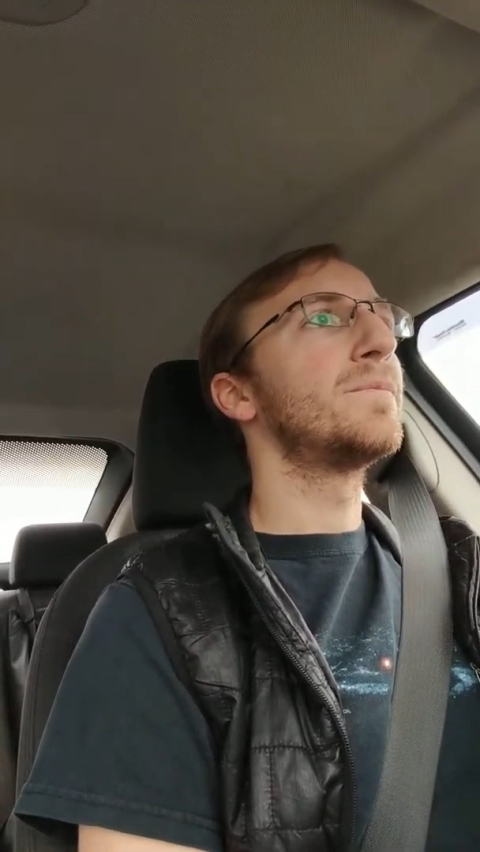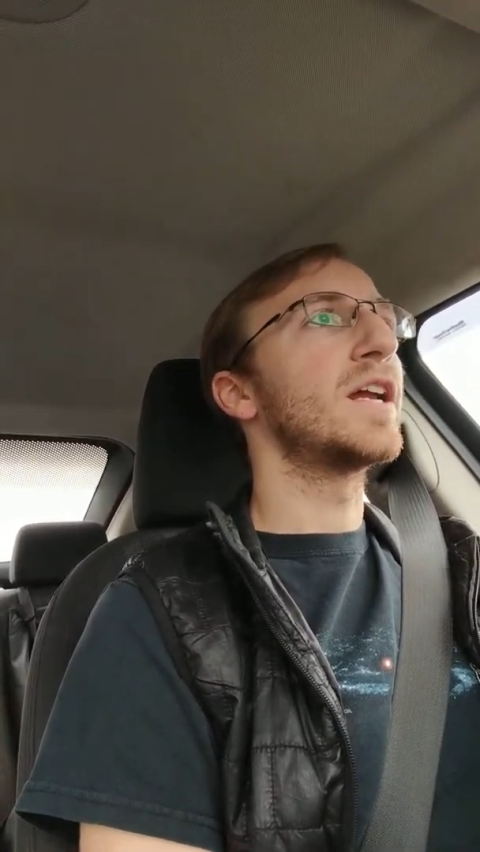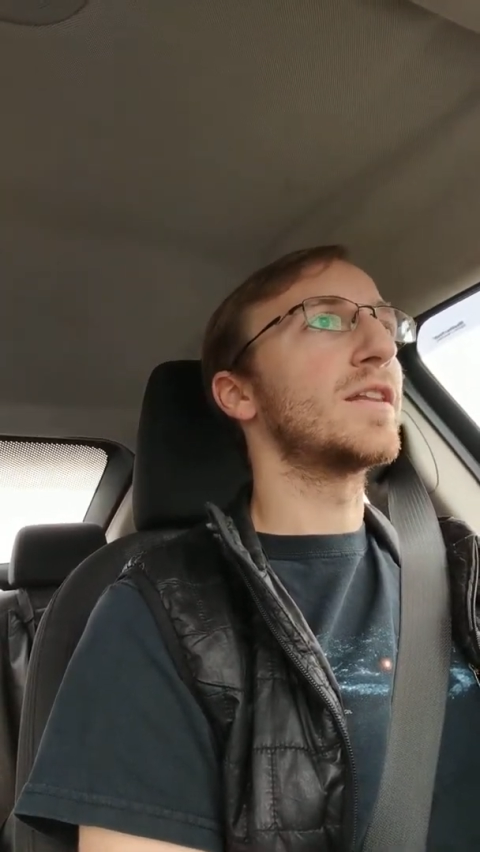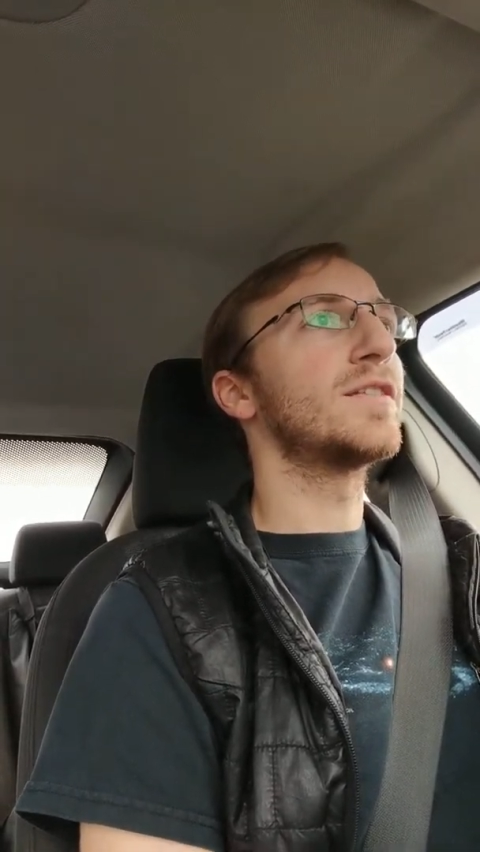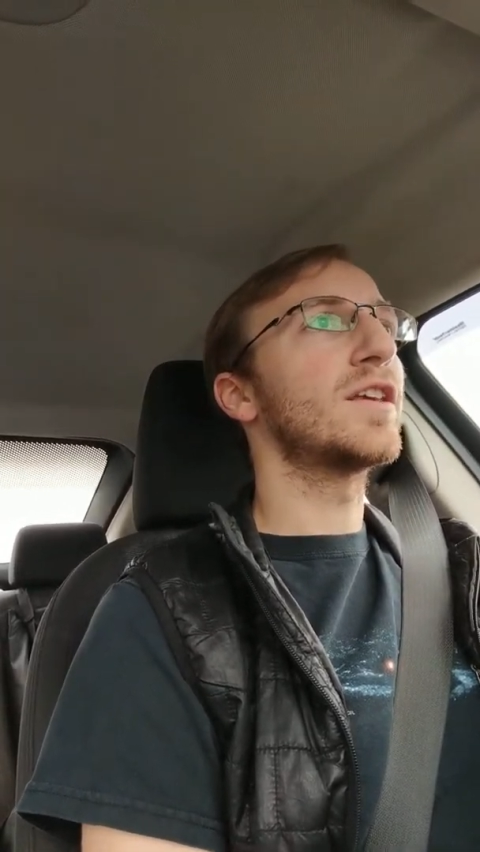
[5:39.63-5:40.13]

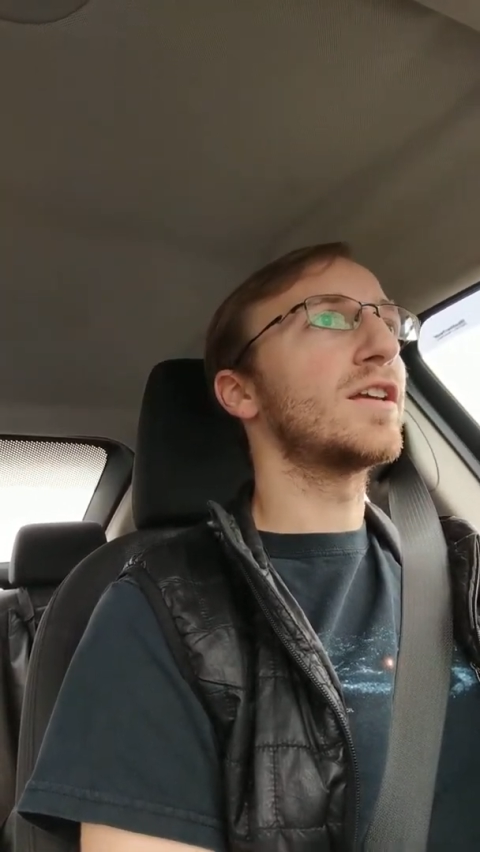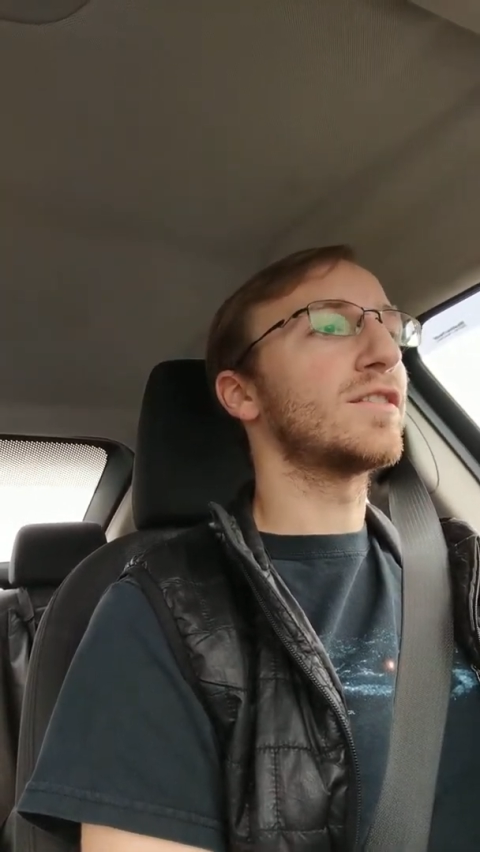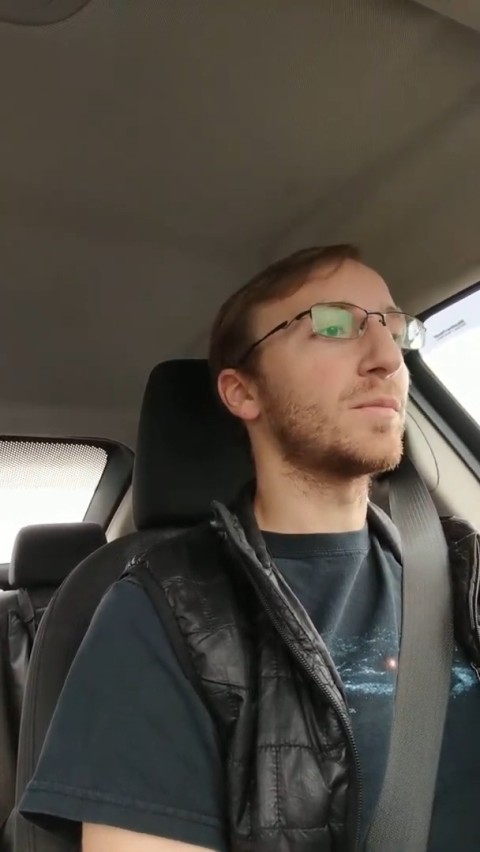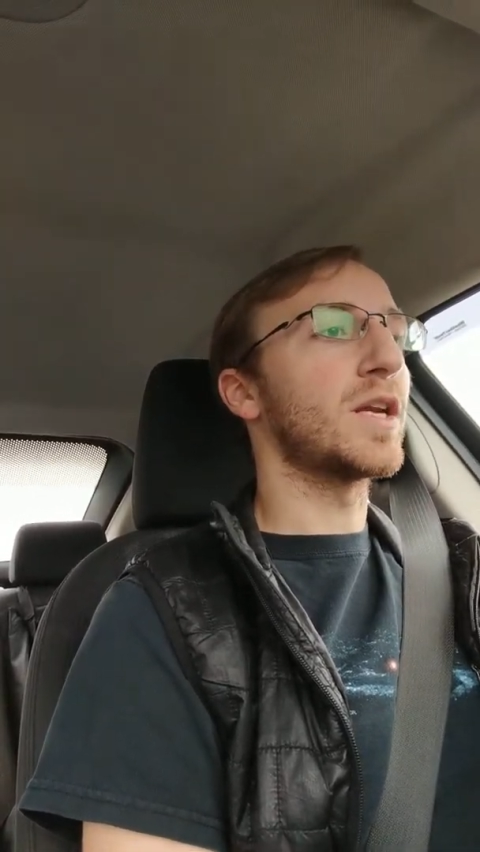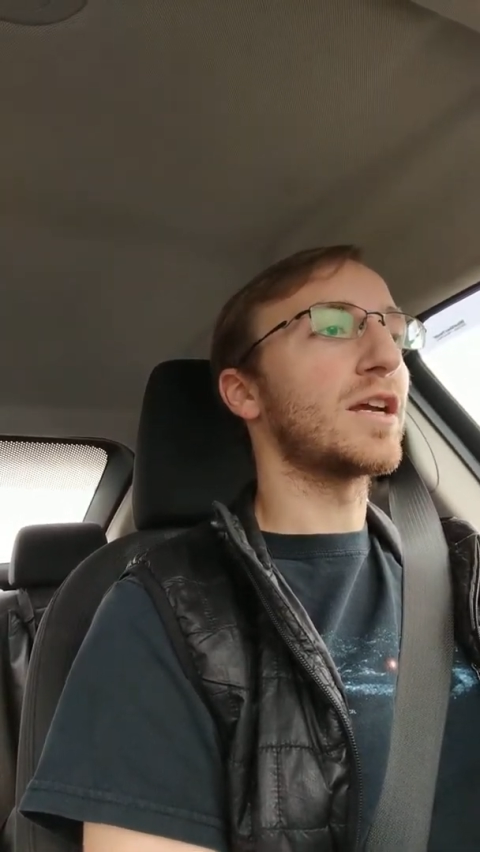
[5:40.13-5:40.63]
And in this
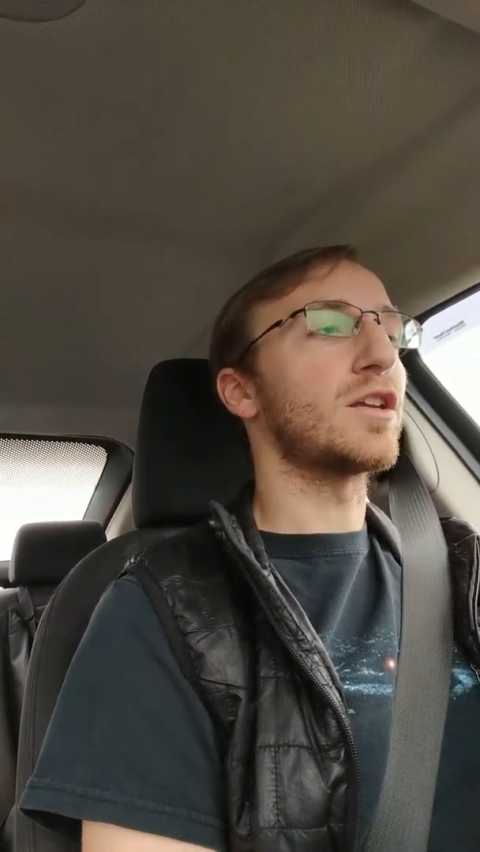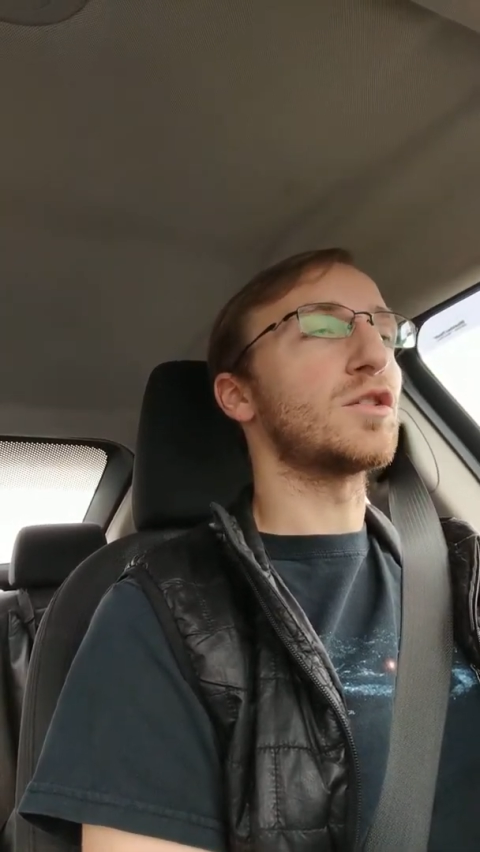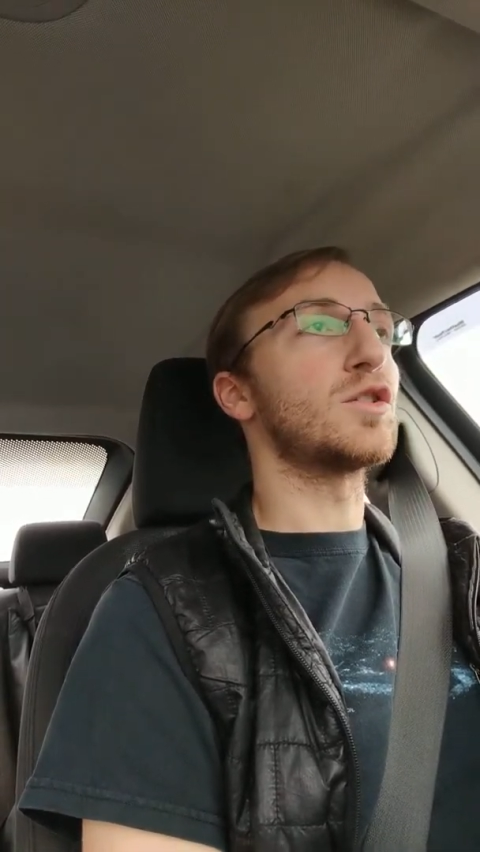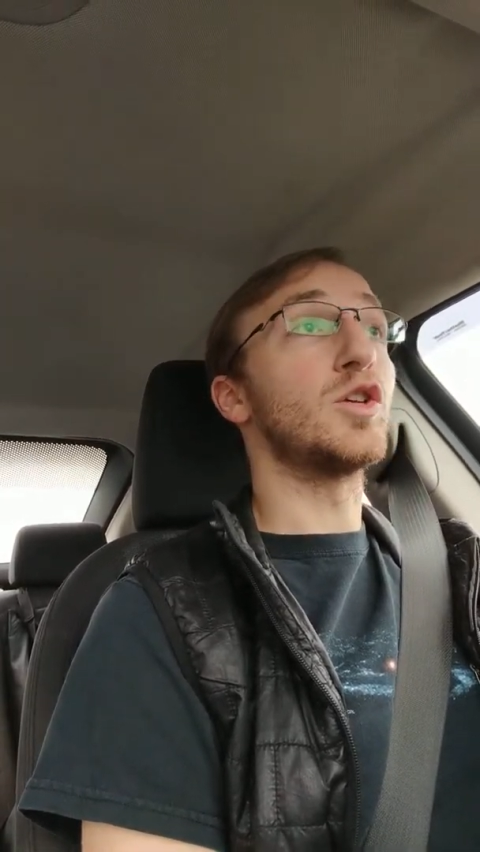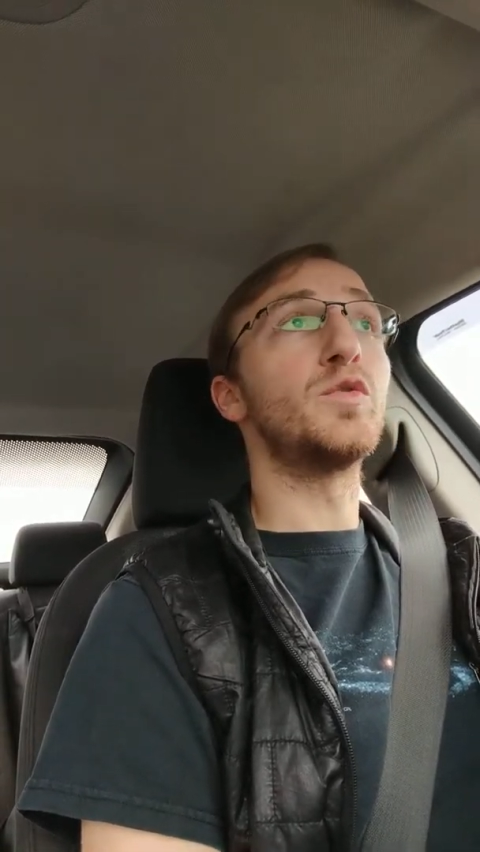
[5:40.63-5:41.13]
case, I mean, I can
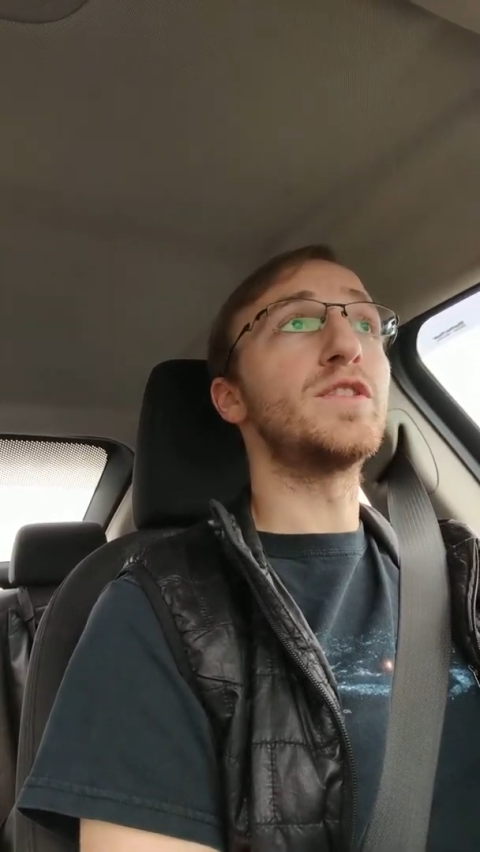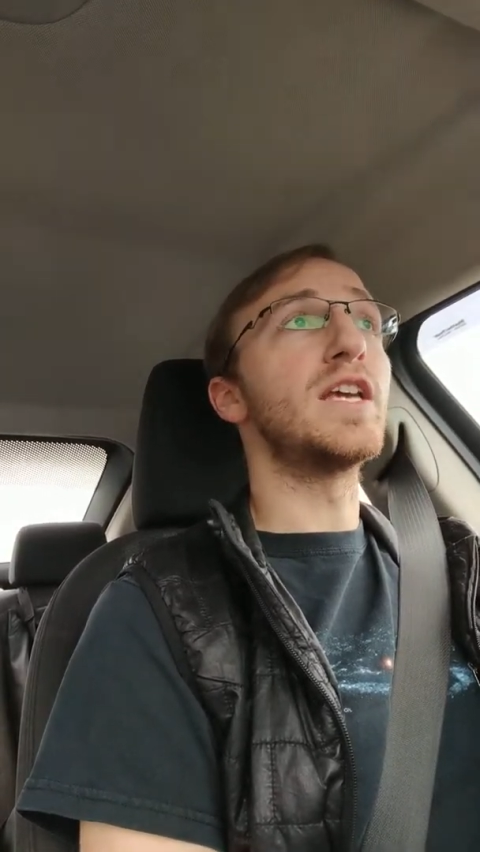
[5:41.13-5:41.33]
use